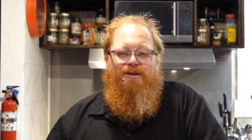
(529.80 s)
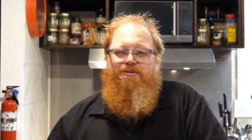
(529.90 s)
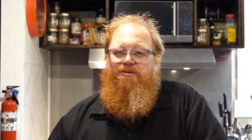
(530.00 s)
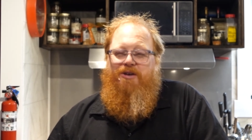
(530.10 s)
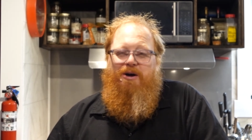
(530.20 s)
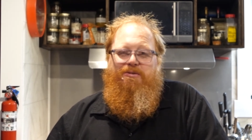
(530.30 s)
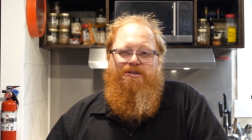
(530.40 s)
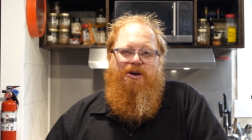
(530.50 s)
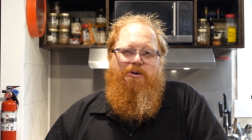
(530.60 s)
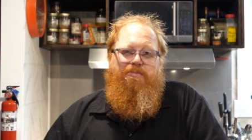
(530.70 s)
So as always,
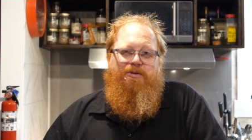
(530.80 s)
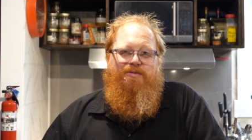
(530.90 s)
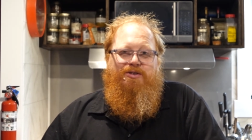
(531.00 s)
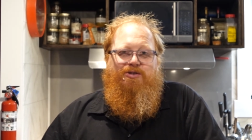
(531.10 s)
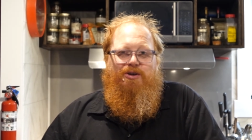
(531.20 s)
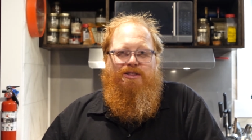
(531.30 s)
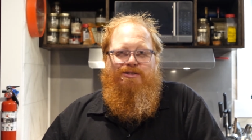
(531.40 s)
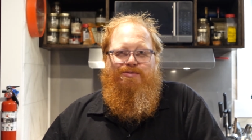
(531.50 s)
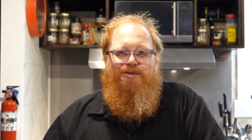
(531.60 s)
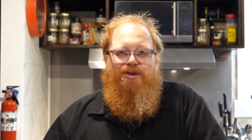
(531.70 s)
I hope you've enjoyed
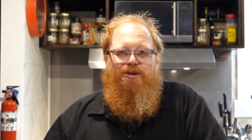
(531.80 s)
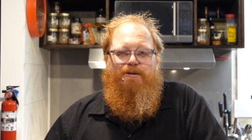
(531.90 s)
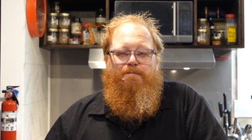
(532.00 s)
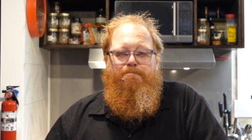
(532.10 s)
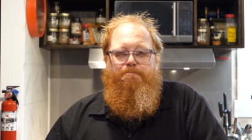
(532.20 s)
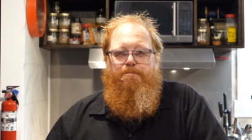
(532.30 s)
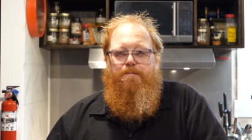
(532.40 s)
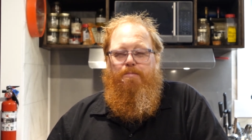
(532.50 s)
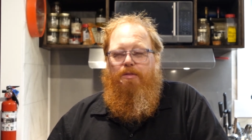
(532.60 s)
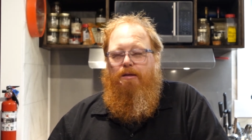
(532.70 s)
this video.
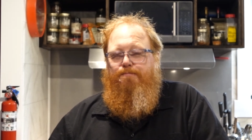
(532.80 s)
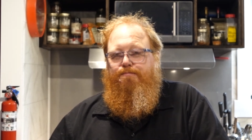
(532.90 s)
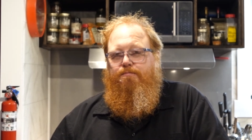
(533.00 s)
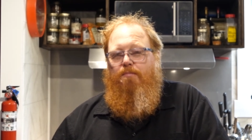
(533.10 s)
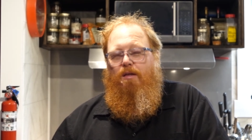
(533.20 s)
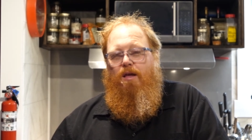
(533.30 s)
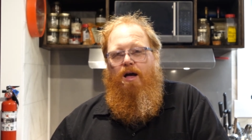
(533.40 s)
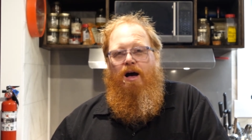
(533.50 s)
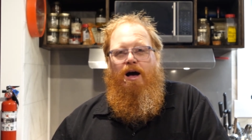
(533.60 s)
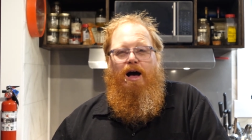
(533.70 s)

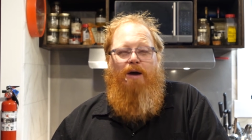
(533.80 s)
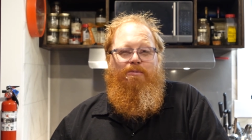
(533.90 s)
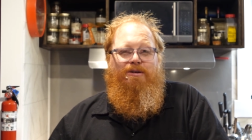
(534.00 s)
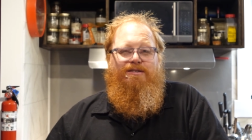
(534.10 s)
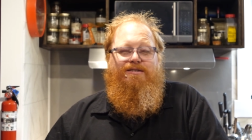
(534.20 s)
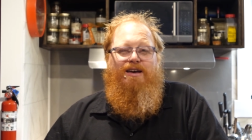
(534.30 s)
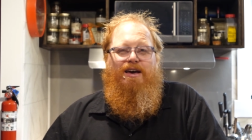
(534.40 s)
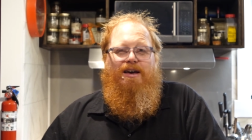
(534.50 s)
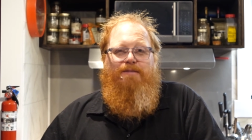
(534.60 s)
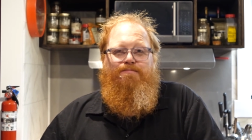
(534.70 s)
I will
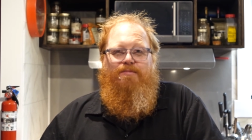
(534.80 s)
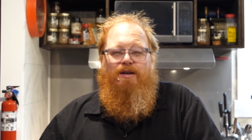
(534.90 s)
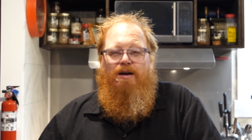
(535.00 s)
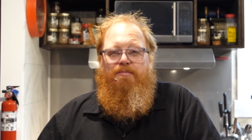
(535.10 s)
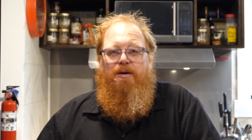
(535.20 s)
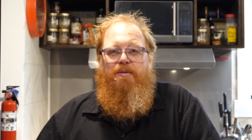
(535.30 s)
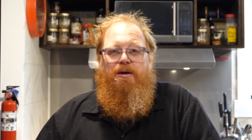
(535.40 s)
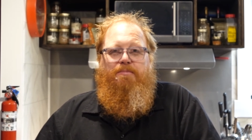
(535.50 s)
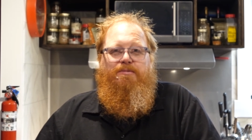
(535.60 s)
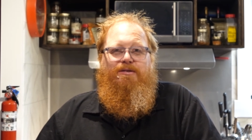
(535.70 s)
say I'm coming
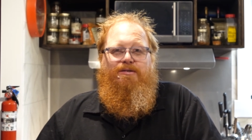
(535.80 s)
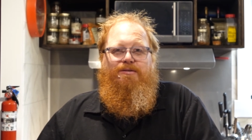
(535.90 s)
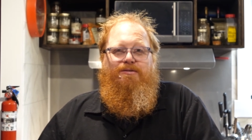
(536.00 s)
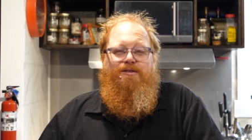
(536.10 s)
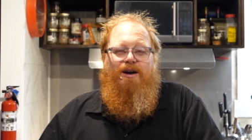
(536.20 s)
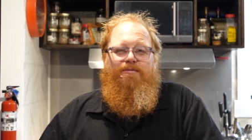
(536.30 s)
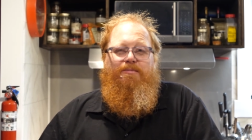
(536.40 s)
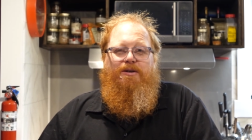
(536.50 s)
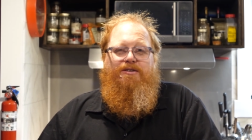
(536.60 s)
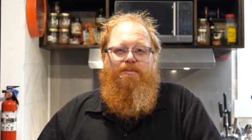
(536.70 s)
up to time for
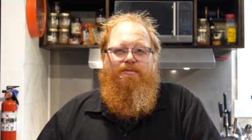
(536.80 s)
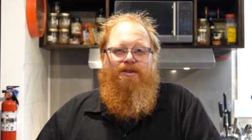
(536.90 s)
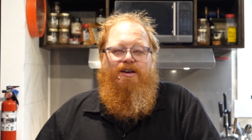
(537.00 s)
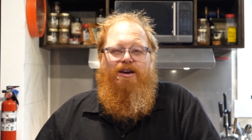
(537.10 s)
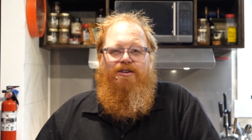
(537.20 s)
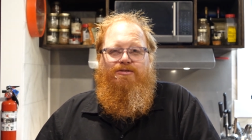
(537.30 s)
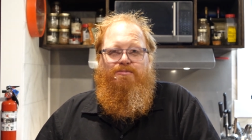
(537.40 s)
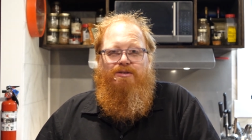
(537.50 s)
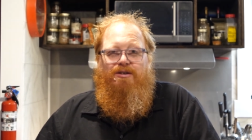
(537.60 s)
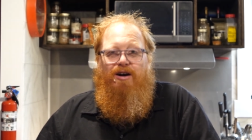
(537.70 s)
my summer vacation
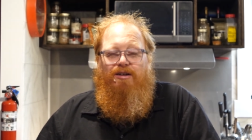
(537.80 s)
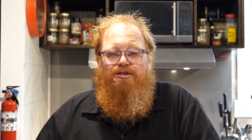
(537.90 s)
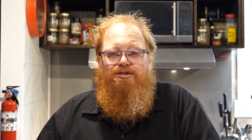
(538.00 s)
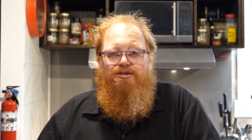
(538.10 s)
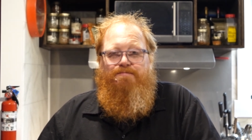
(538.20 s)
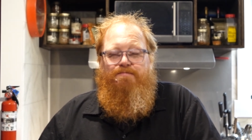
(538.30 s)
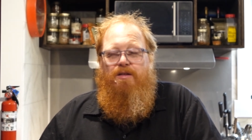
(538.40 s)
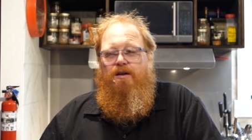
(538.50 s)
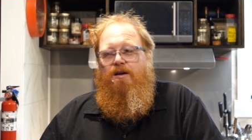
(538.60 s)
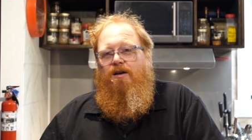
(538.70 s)
with the college.
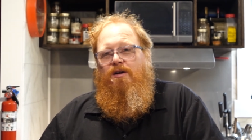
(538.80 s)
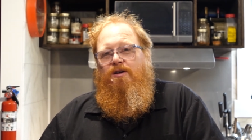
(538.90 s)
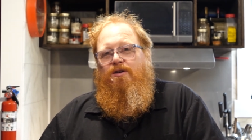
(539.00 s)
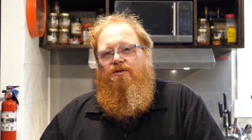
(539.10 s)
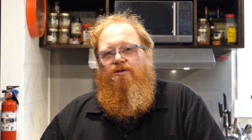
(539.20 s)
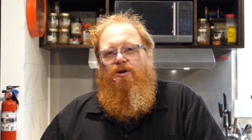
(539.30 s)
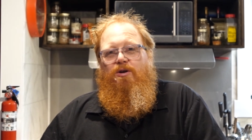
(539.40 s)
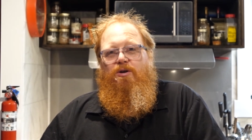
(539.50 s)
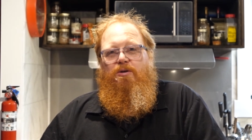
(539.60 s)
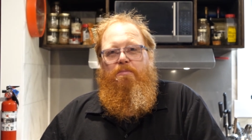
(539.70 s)

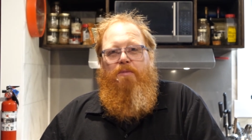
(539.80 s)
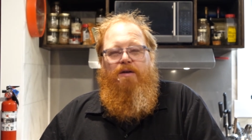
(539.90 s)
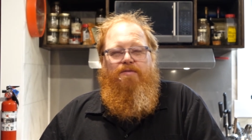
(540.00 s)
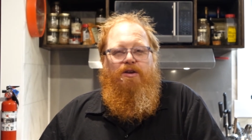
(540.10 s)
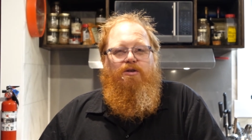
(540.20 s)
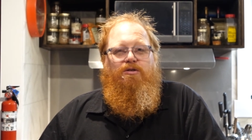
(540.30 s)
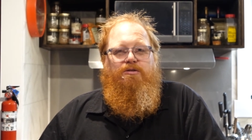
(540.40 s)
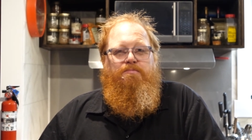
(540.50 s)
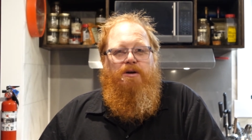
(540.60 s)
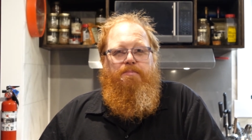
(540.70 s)
So my
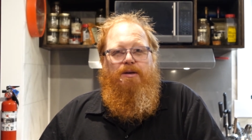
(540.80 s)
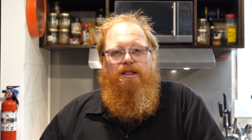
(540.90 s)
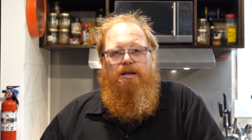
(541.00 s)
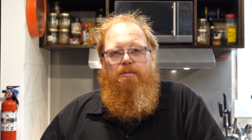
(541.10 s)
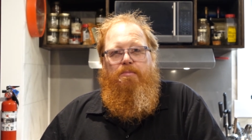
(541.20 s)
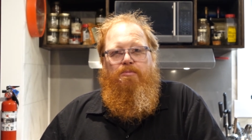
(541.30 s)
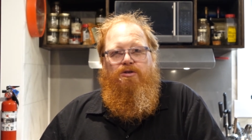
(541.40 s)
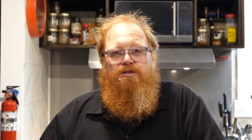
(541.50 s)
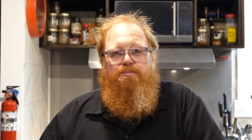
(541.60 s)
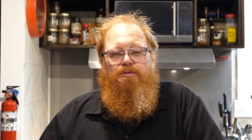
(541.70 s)
videos might be a little bit
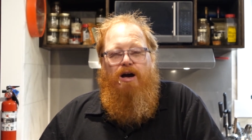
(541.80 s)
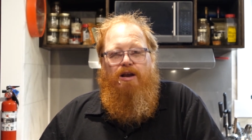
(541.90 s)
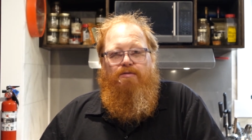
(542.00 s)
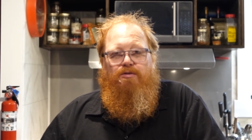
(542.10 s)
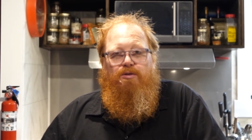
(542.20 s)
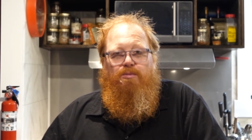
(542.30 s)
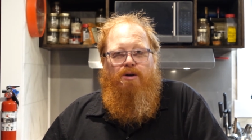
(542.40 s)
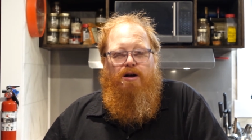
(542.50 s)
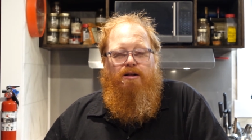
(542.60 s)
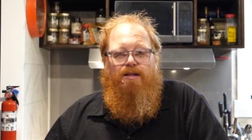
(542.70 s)
more sporadic for a
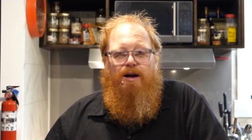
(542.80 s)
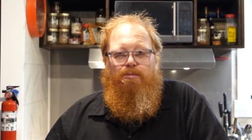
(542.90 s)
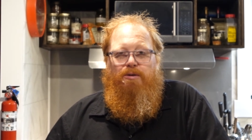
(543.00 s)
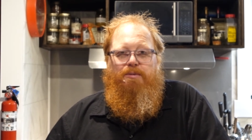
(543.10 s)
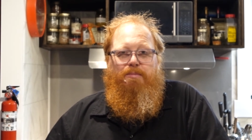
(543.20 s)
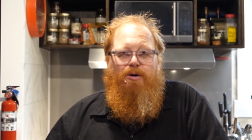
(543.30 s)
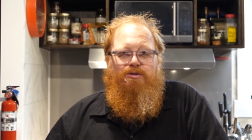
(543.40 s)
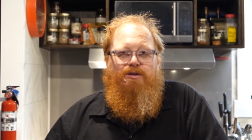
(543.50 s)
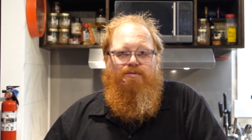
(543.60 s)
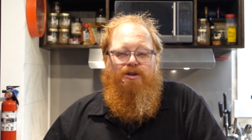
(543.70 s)
while. I will be
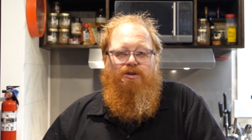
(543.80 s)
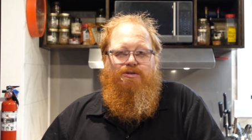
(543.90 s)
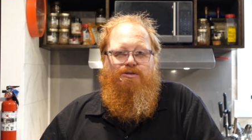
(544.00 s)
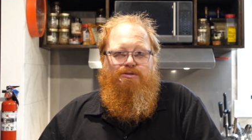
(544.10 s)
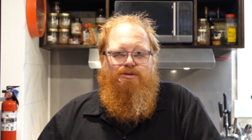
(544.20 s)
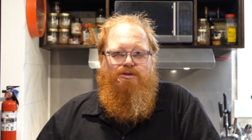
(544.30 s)
posting videos through the